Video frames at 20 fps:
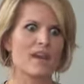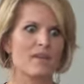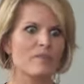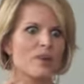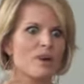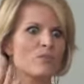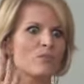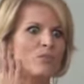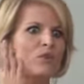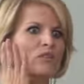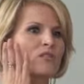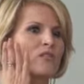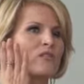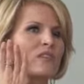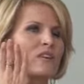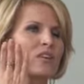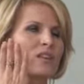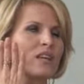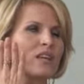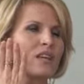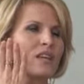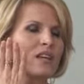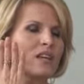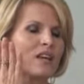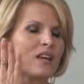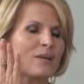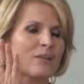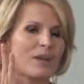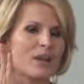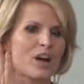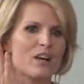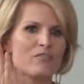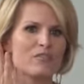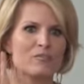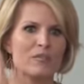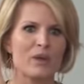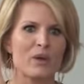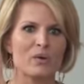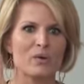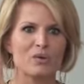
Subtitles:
came home, you could feel the heat coming off of my